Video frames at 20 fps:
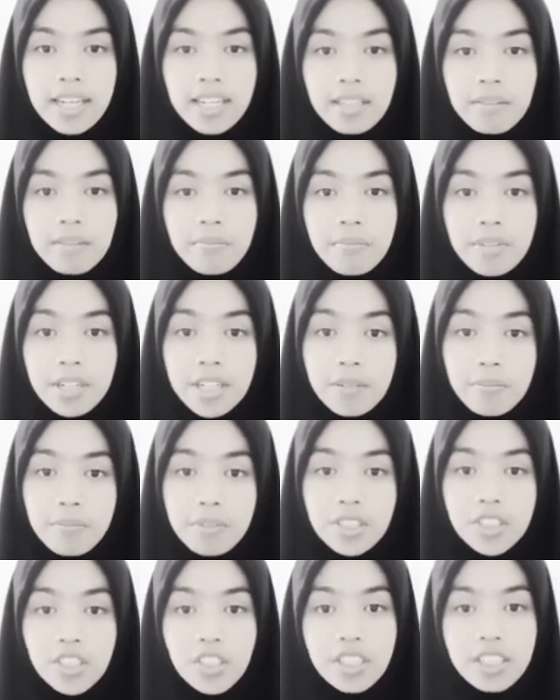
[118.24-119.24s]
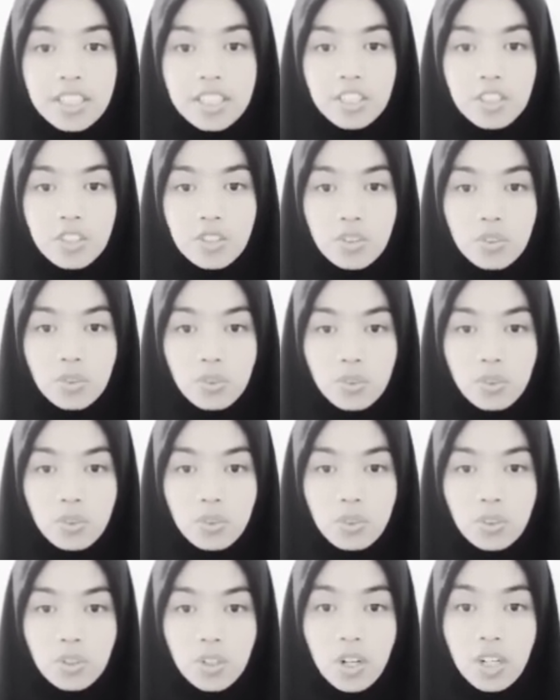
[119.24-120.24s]
It may be joined
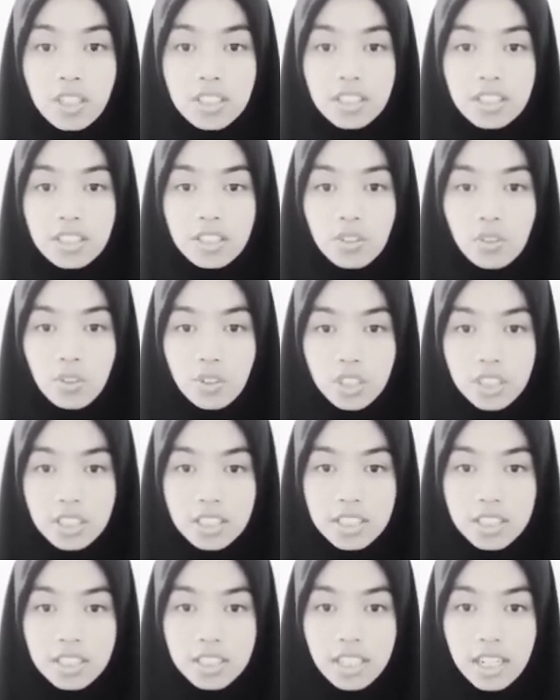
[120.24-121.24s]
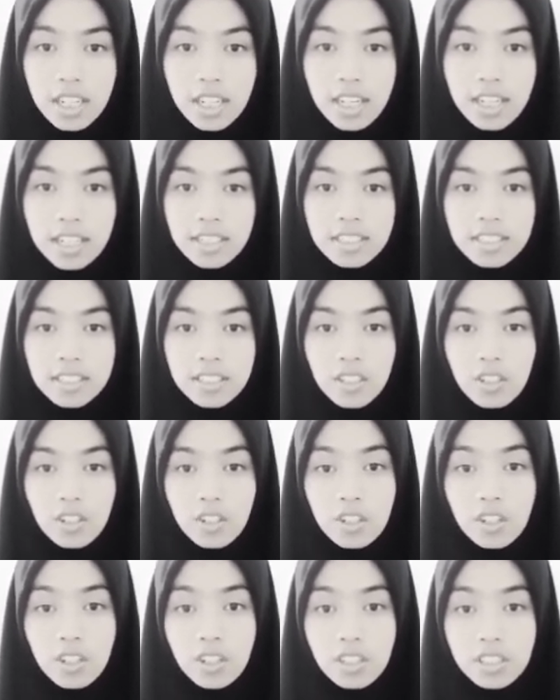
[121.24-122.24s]
to other roots and
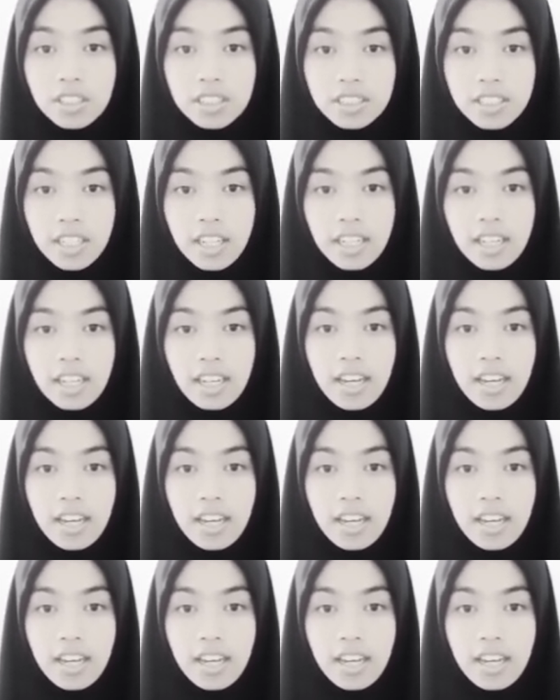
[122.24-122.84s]
or take